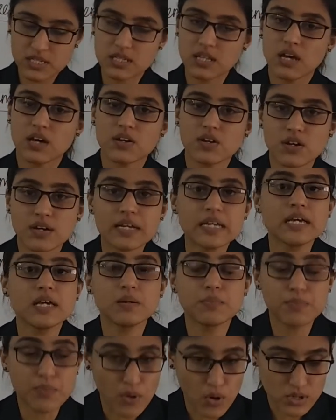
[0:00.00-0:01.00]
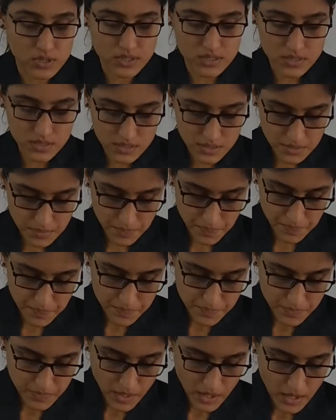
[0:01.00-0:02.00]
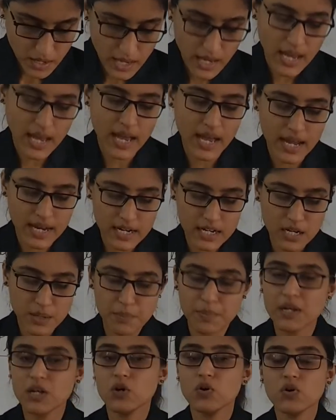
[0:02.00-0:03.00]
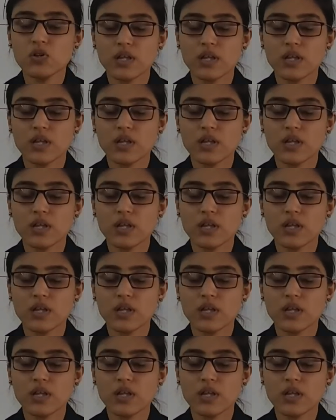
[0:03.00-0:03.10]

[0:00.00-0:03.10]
they are really important. And below